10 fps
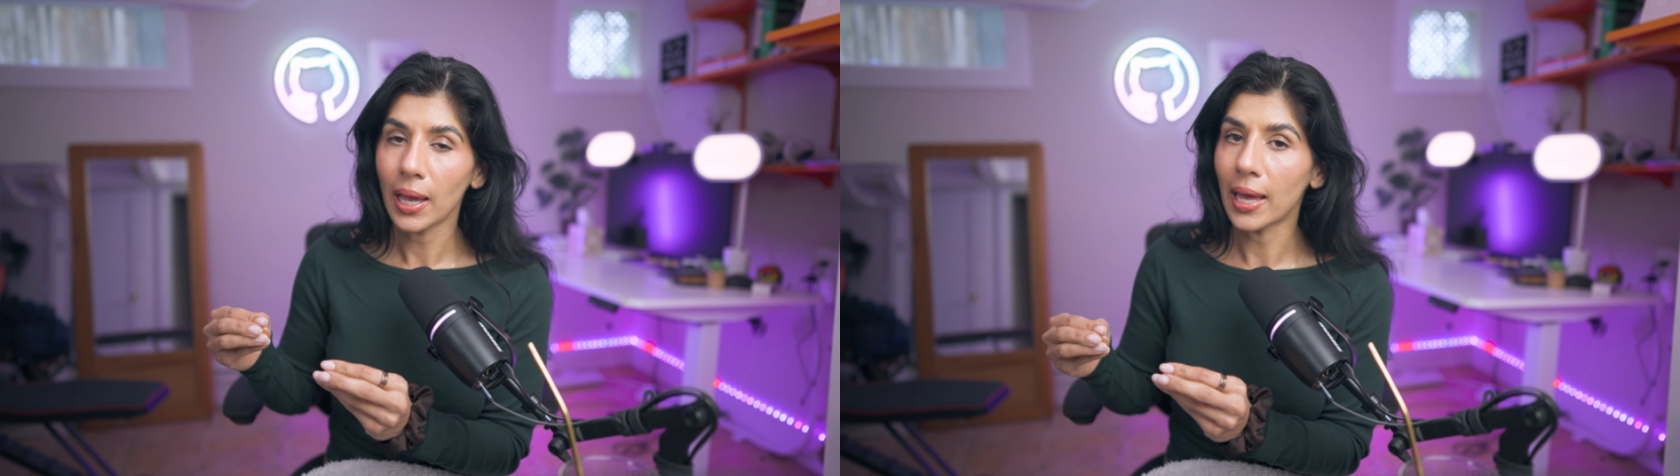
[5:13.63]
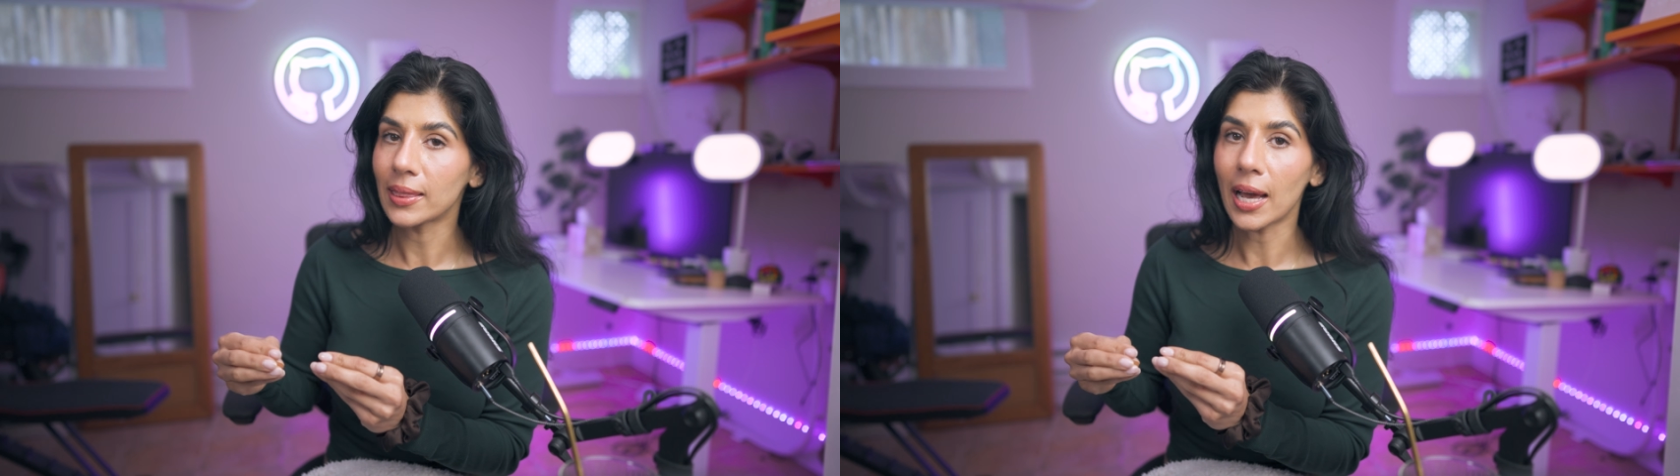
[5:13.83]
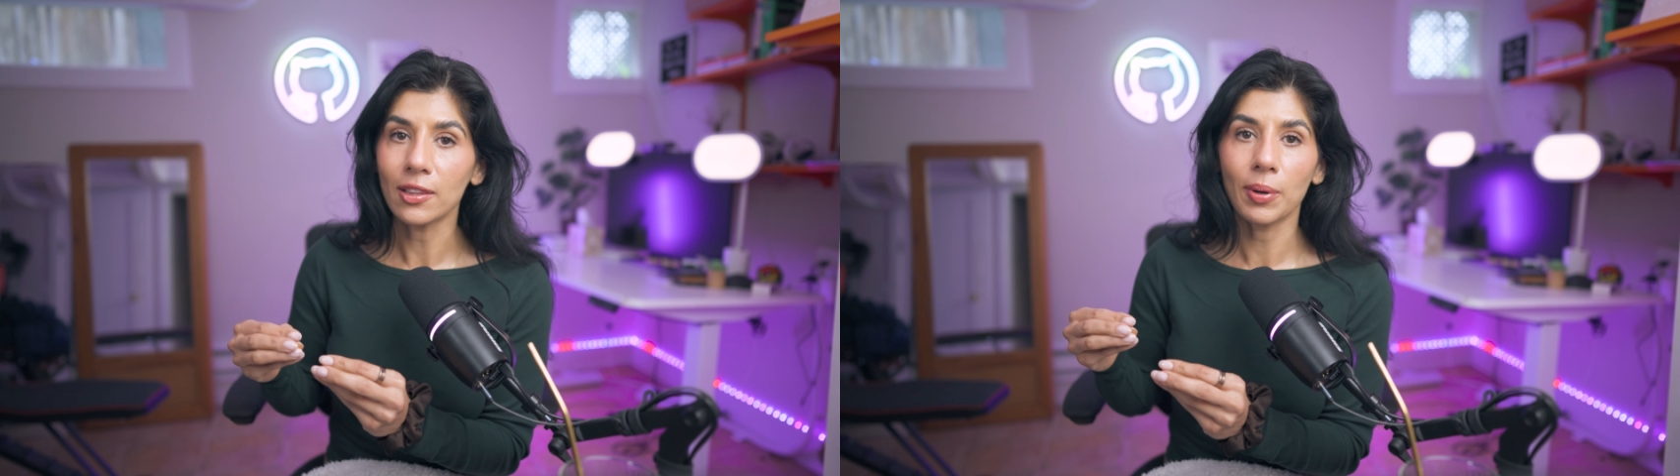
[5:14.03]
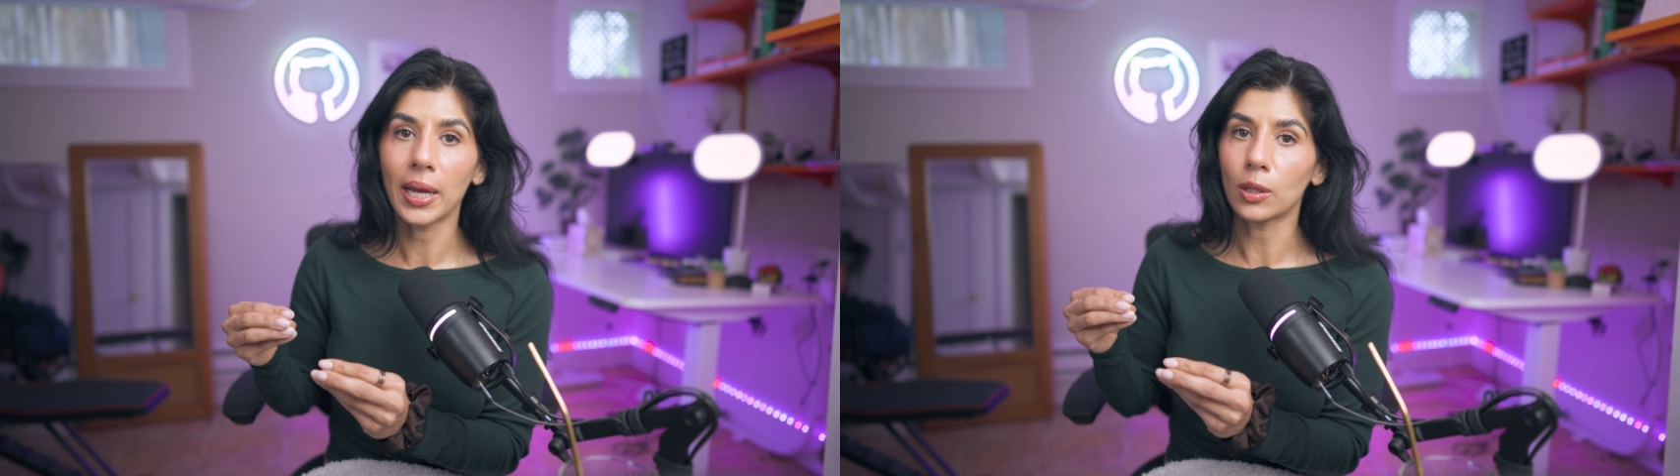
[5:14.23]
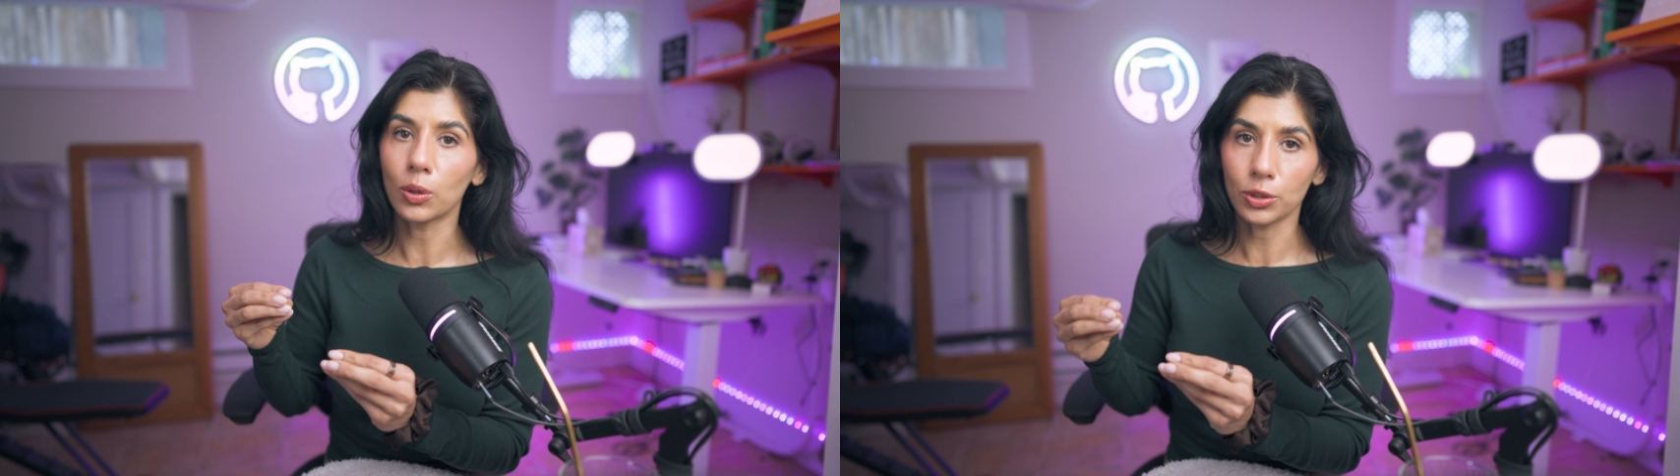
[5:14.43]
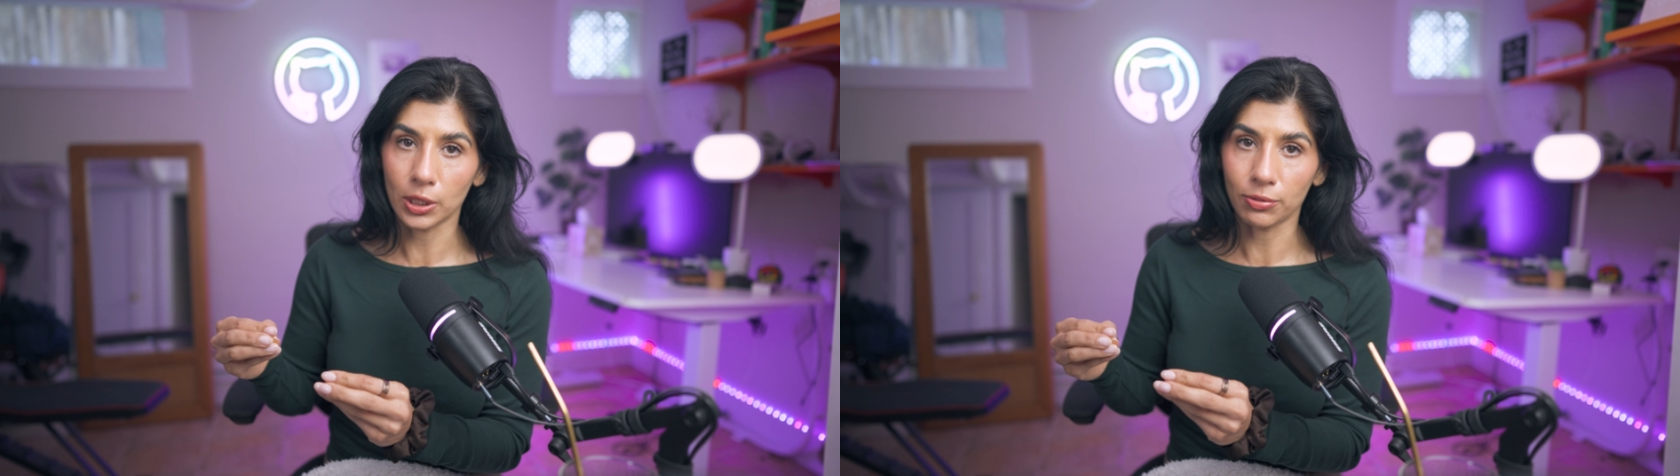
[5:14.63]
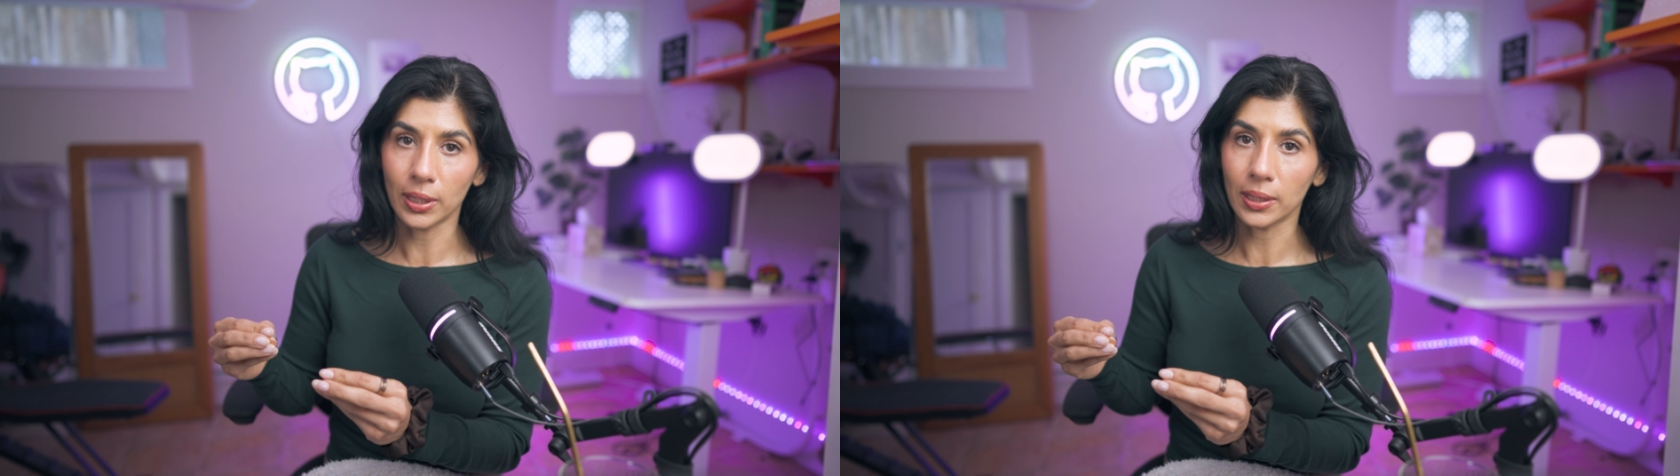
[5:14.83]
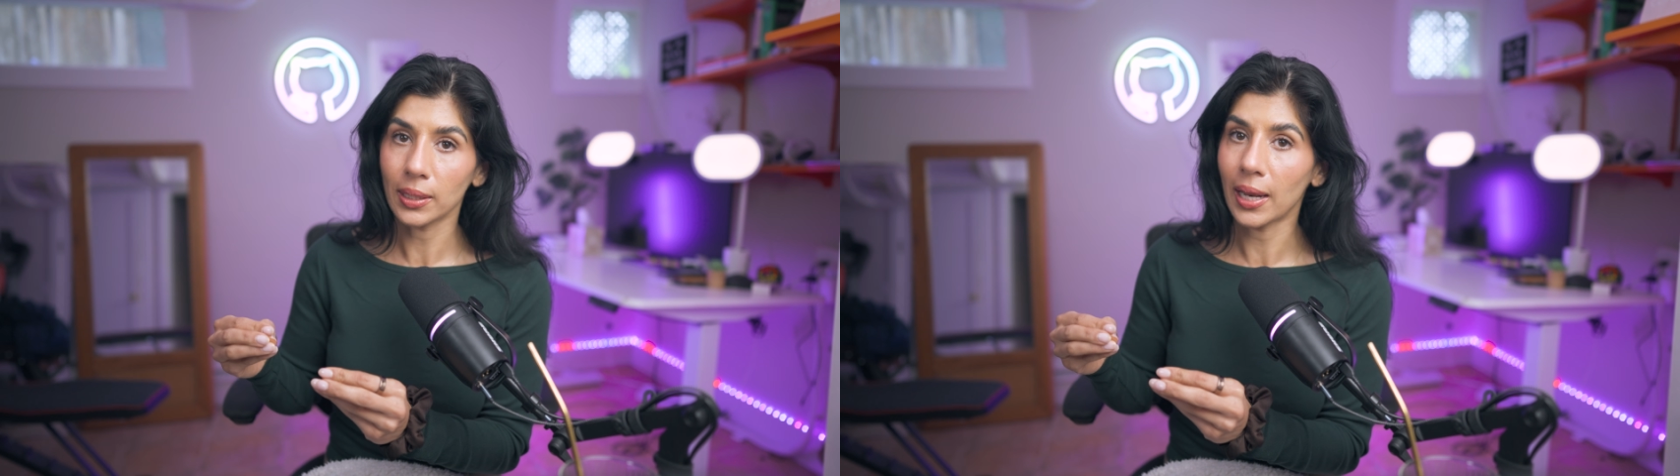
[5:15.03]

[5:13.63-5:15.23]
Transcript: And that's why it looks different.